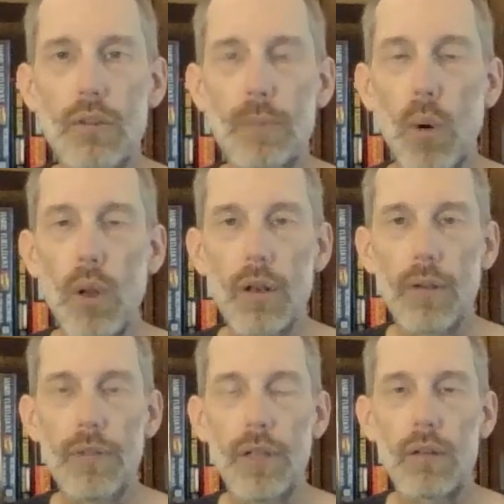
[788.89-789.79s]

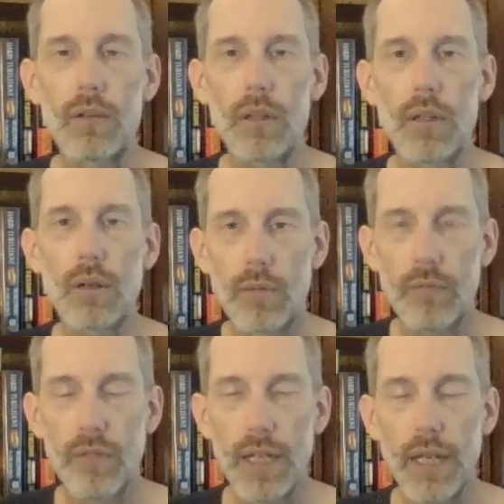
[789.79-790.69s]
spoiler filled
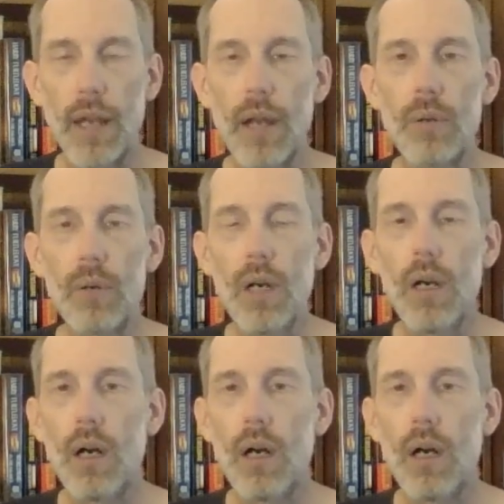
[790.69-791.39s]
video